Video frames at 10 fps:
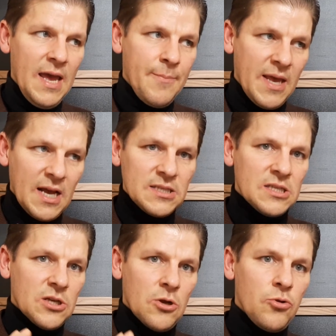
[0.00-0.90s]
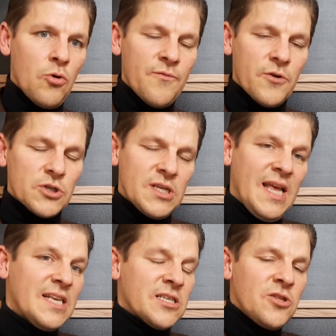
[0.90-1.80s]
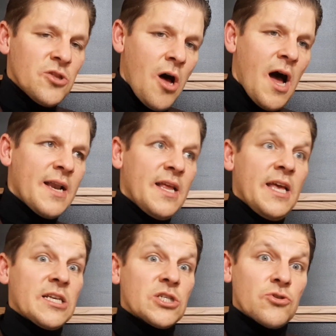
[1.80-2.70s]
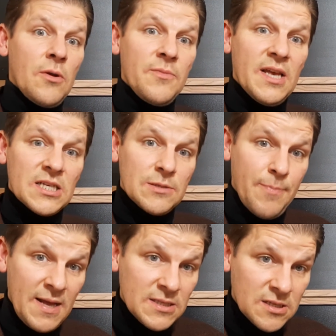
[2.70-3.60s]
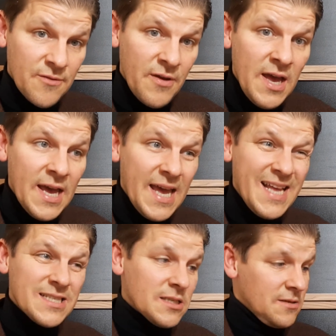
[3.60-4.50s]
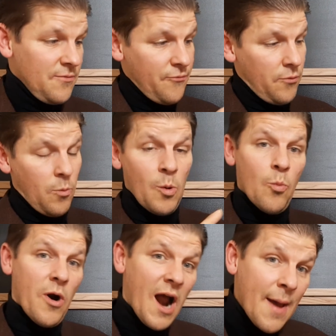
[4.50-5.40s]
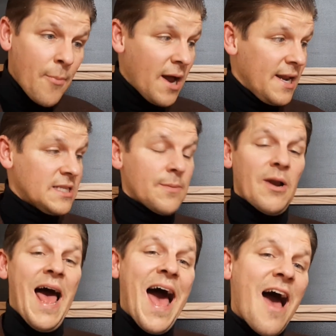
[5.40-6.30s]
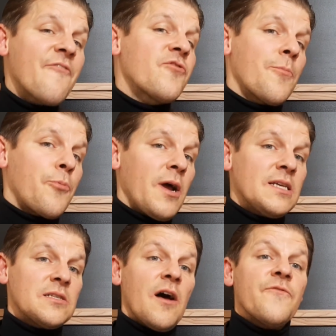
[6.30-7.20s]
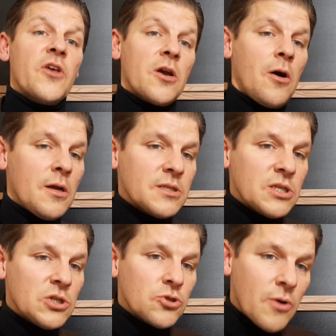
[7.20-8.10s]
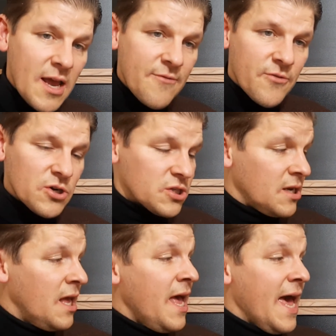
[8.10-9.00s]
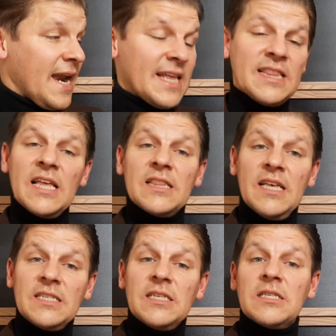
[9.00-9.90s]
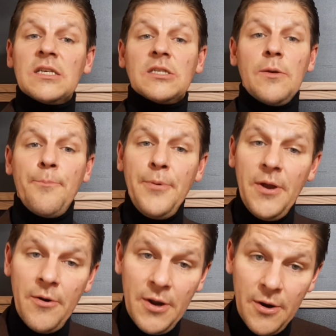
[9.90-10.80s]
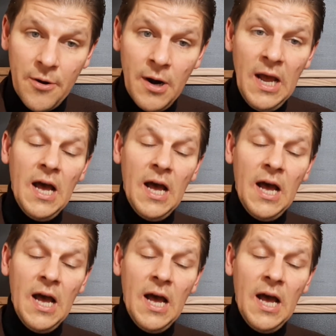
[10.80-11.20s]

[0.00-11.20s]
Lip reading: because it's a cologne version, is not extremely expensive. It's, for where I bought it, it's about half the price of the concentrate version, and I think this is a superior